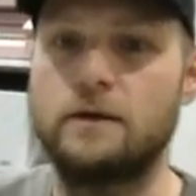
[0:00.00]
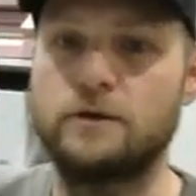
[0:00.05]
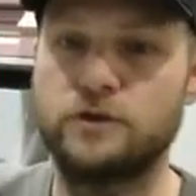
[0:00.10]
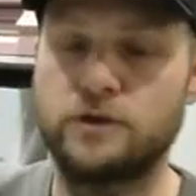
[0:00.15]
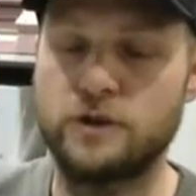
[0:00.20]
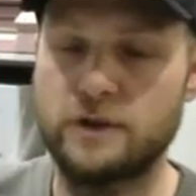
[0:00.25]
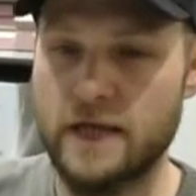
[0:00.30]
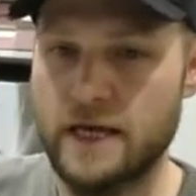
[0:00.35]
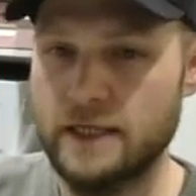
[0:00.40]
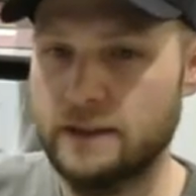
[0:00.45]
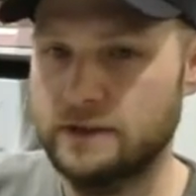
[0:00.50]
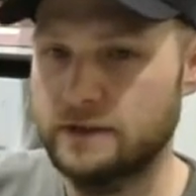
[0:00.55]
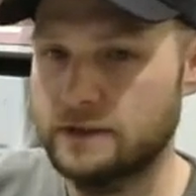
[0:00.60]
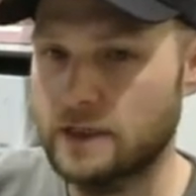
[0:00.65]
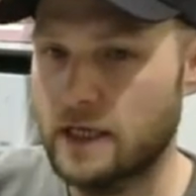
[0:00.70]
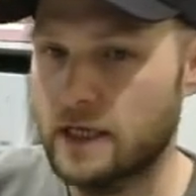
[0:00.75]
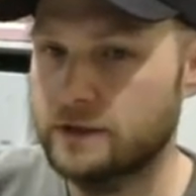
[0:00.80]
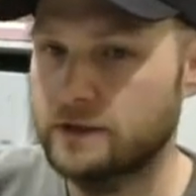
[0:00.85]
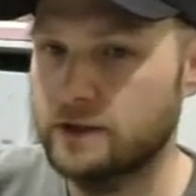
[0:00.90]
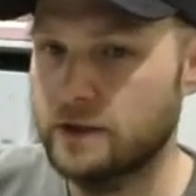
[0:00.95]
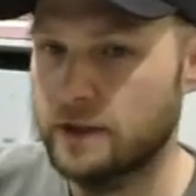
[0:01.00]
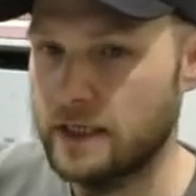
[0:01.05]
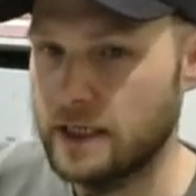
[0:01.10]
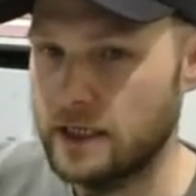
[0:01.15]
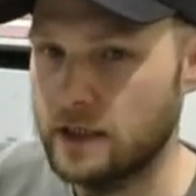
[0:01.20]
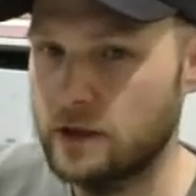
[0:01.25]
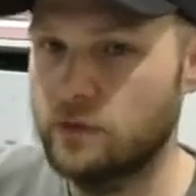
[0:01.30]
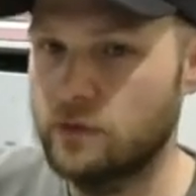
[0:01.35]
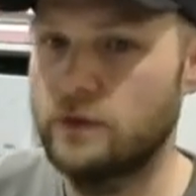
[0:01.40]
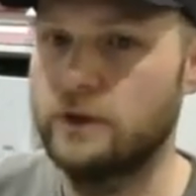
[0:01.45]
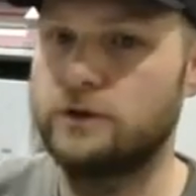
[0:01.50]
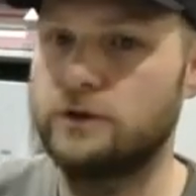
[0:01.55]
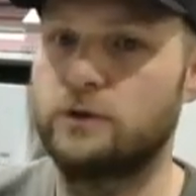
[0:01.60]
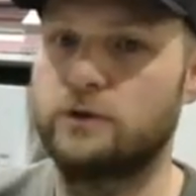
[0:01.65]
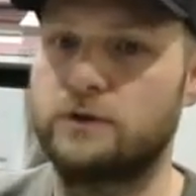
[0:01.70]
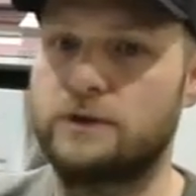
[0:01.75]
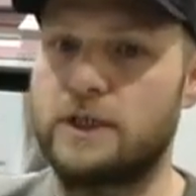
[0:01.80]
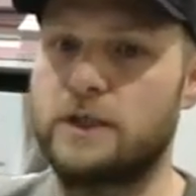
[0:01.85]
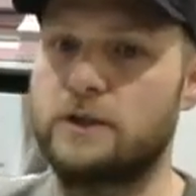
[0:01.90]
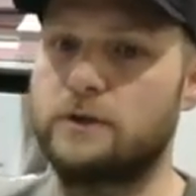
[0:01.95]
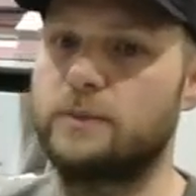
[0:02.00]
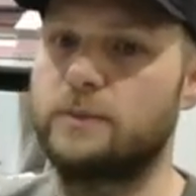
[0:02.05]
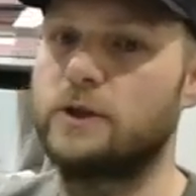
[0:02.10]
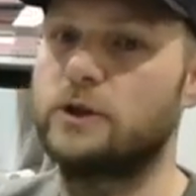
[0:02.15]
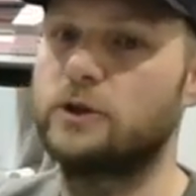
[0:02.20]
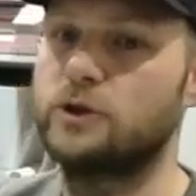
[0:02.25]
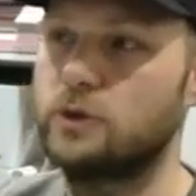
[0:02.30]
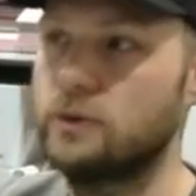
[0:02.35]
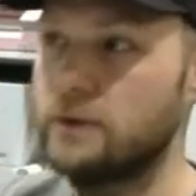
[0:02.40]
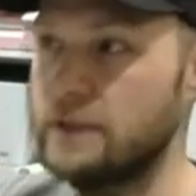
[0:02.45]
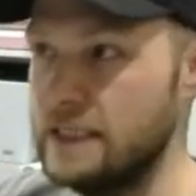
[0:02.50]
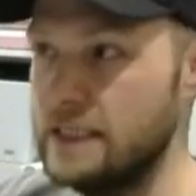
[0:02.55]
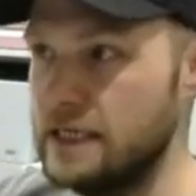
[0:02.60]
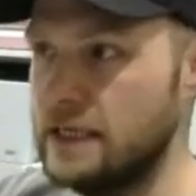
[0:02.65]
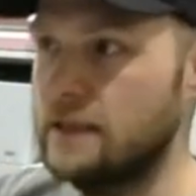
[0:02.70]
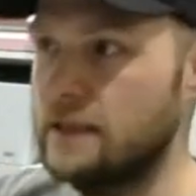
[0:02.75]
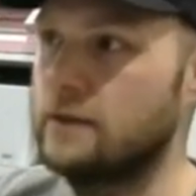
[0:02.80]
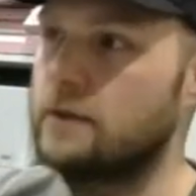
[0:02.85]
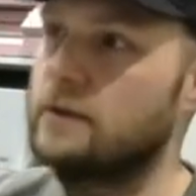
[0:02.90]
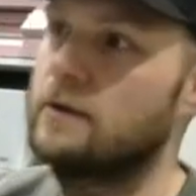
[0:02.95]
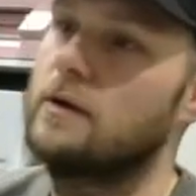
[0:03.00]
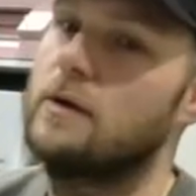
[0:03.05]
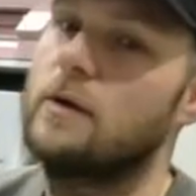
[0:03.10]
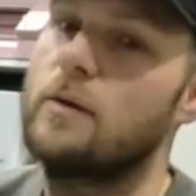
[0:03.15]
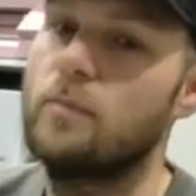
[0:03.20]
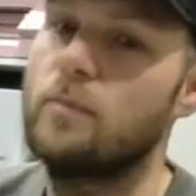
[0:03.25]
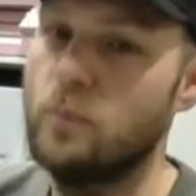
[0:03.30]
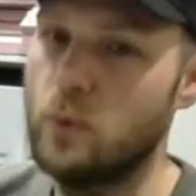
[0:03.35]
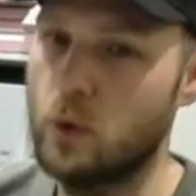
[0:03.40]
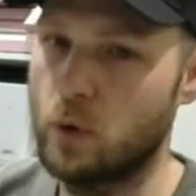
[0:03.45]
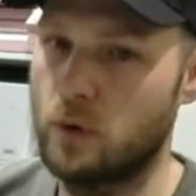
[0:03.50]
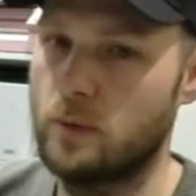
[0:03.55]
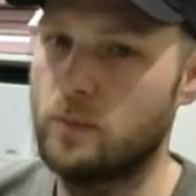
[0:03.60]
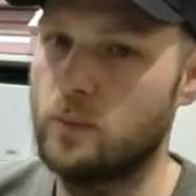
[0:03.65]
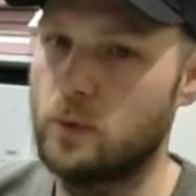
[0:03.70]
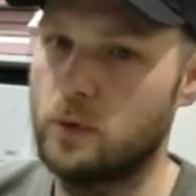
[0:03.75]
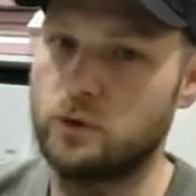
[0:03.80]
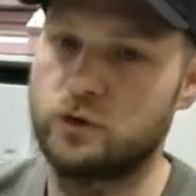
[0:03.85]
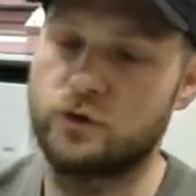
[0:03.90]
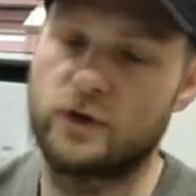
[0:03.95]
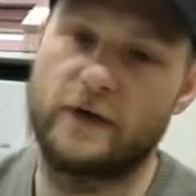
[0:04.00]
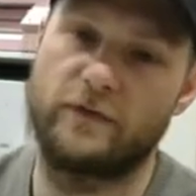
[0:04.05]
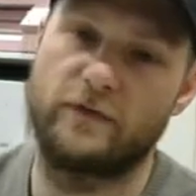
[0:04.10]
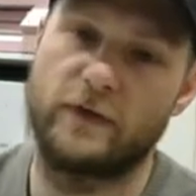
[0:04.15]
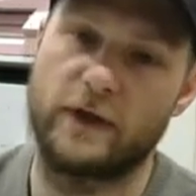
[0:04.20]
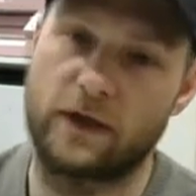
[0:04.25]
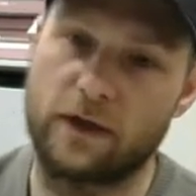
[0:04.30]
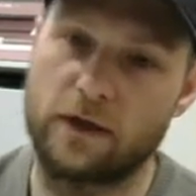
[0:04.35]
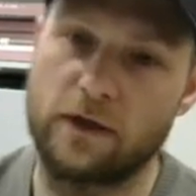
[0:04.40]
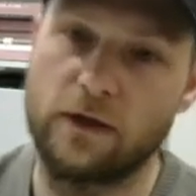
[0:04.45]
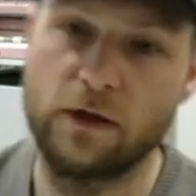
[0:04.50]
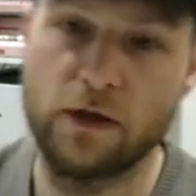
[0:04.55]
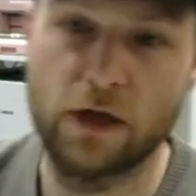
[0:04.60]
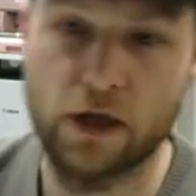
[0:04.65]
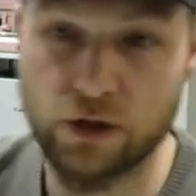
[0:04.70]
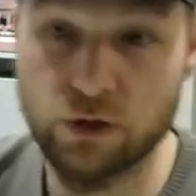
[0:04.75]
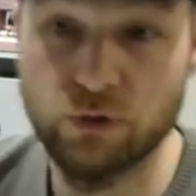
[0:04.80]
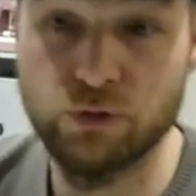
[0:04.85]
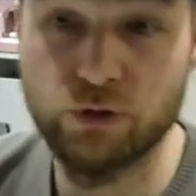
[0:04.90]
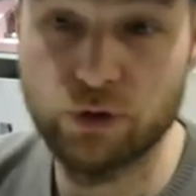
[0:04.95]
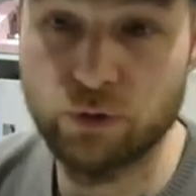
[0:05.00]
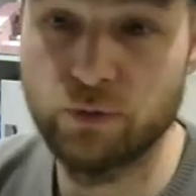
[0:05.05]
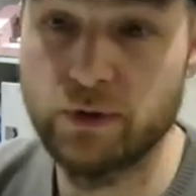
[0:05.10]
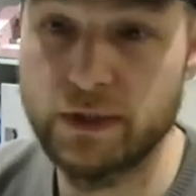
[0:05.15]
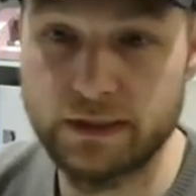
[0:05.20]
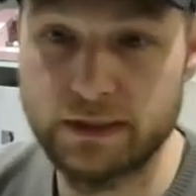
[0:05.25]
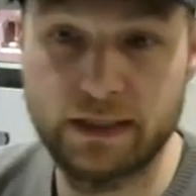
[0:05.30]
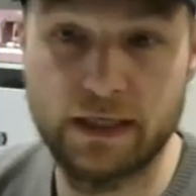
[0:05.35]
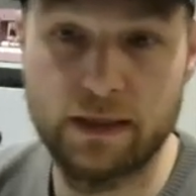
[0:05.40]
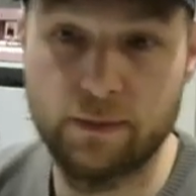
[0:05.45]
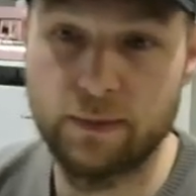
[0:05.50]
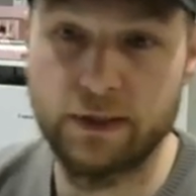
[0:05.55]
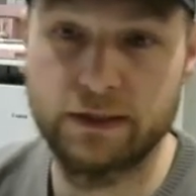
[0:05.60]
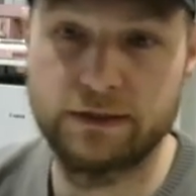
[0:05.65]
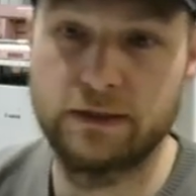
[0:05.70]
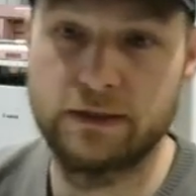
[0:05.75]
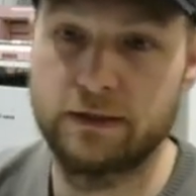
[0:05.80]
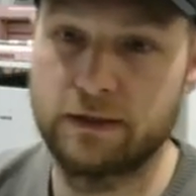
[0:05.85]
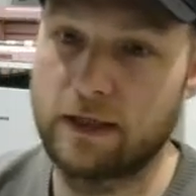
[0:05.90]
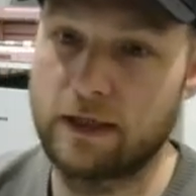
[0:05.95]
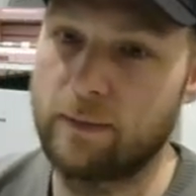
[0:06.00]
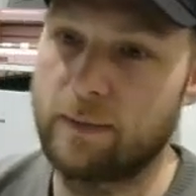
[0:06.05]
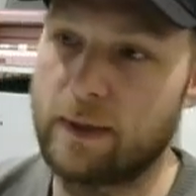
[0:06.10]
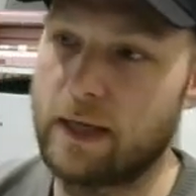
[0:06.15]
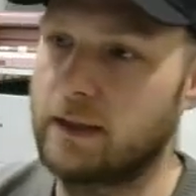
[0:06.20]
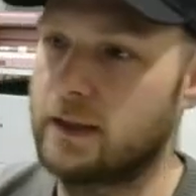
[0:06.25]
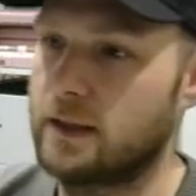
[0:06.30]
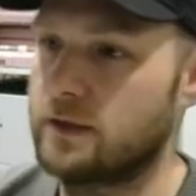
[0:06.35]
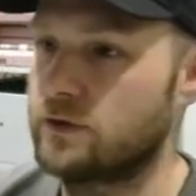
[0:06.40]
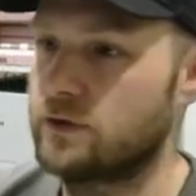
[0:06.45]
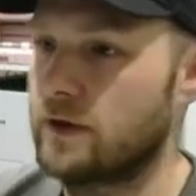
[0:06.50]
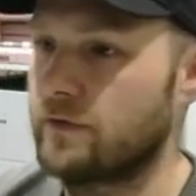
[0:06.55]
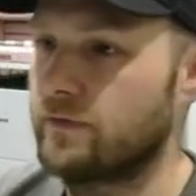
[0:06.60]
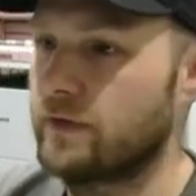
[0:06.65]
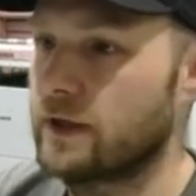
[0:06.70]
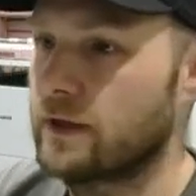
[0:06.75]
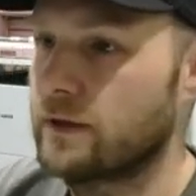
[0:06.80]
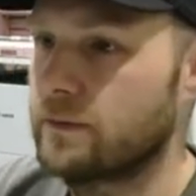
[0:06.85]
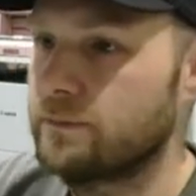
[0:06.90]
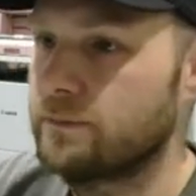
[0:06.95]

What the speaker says: to then start to increase your sales, because you need more and more traffic, and you do need to keep listing to keep getting that traffic.